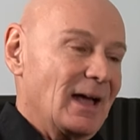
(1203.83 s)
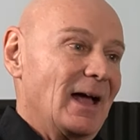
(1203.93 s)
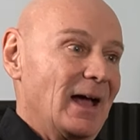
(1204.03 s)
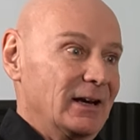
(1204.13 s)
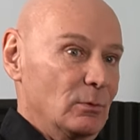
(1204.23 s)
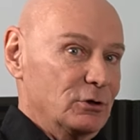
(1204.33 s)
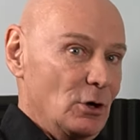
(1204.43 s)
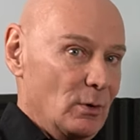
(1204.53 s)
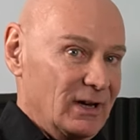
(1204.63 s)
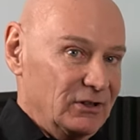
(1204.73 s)
and it would
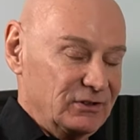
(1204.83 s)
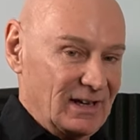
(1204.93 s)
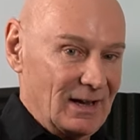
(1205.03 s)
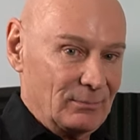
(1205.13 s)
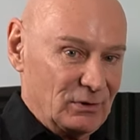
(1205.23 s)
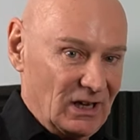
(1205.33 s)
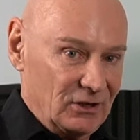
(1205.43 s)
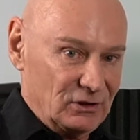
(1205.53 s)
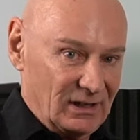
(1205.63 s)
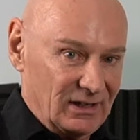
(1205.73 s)
go against the
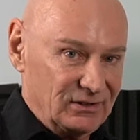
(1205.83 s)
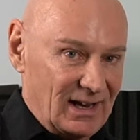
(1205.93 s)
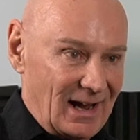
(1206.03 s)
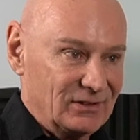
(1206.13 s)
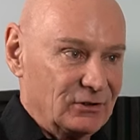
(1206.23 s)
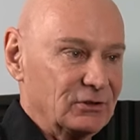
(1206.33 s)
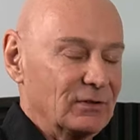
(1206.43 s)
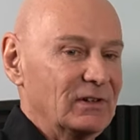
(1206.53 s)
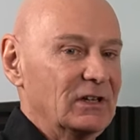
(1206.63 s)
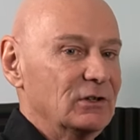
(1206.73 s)
potentially against the assets
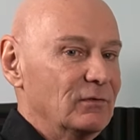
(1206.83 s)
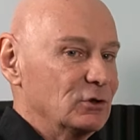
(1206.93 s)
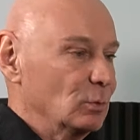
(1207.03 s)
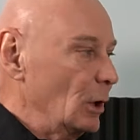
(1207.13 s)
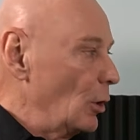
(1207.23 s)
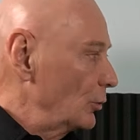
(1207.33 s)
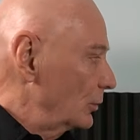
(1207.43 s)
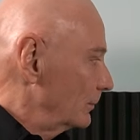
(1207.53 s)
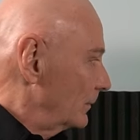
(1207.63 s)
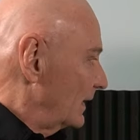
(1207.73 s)
of the individual owner.